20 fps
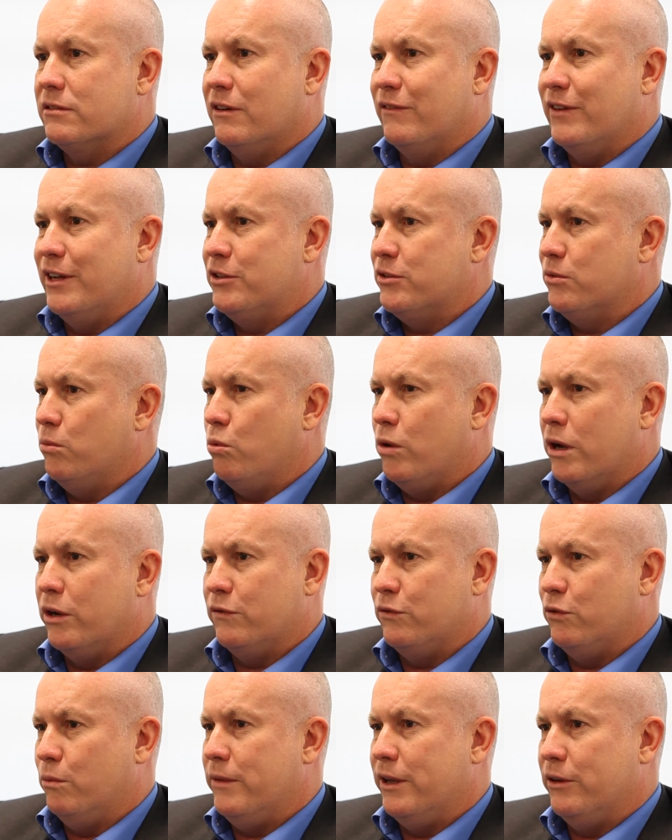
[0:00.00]
I've had some
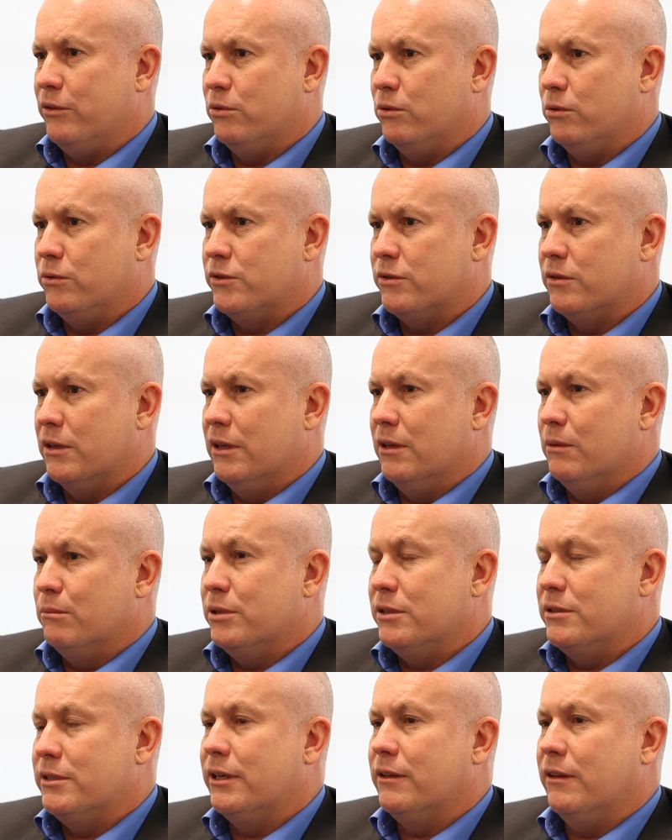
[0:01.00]
wonderful mentors,
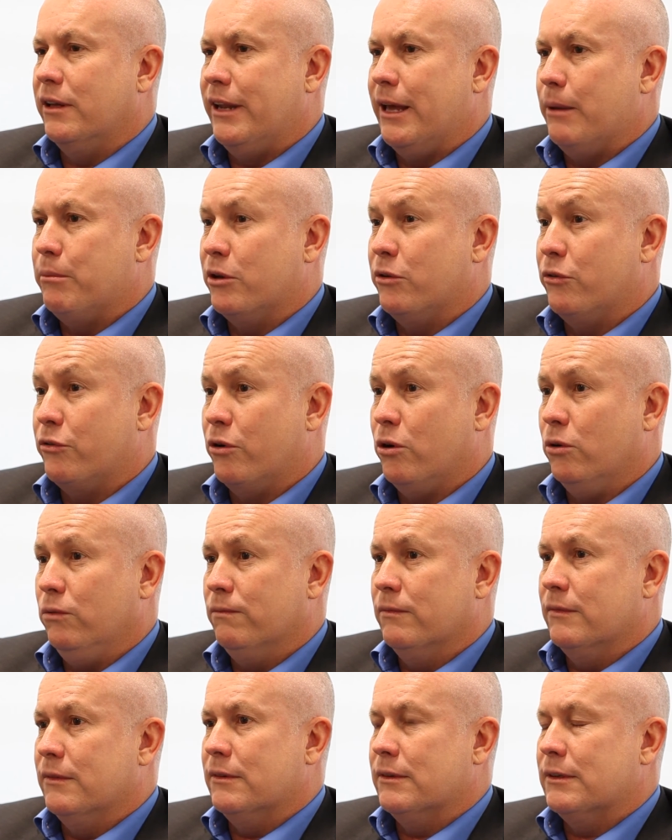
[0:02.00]
particularly at AMP Control.